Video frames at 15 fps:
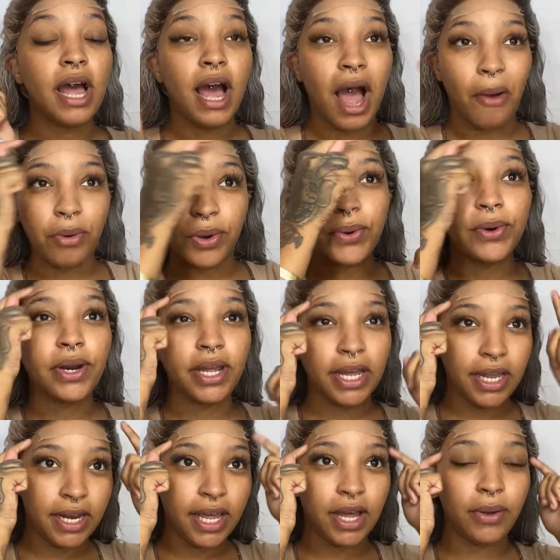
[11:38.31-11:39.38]
I would go on
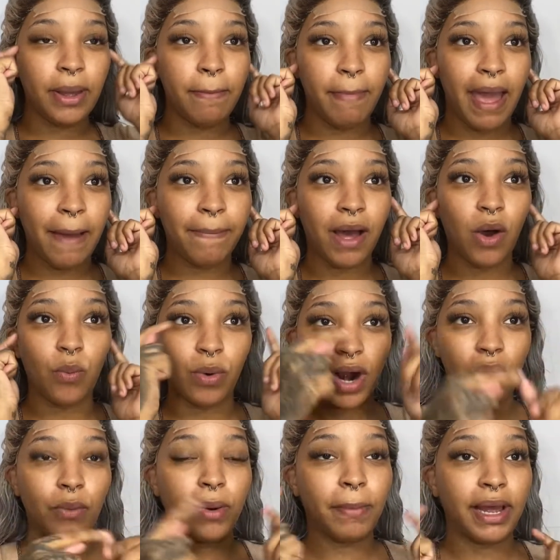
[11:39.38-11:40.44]
ahead now and map out where
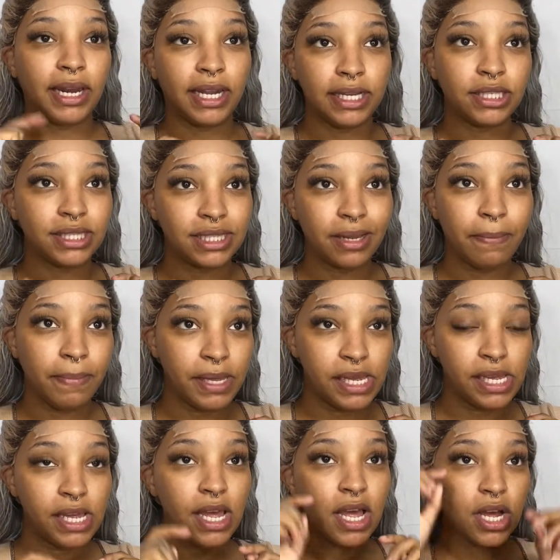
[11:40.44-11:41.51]
I want my lace to
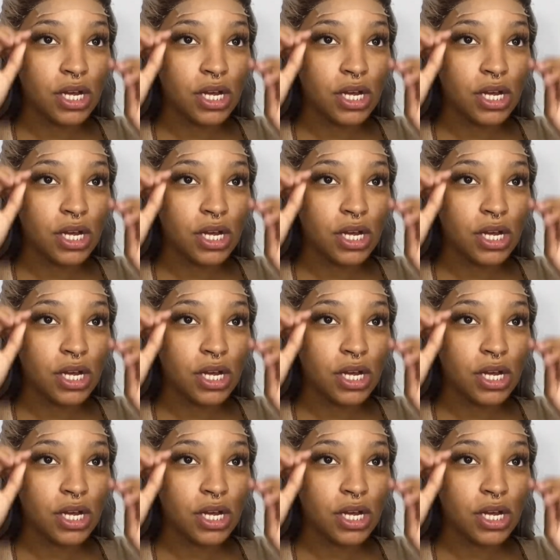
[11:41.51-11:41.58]
be.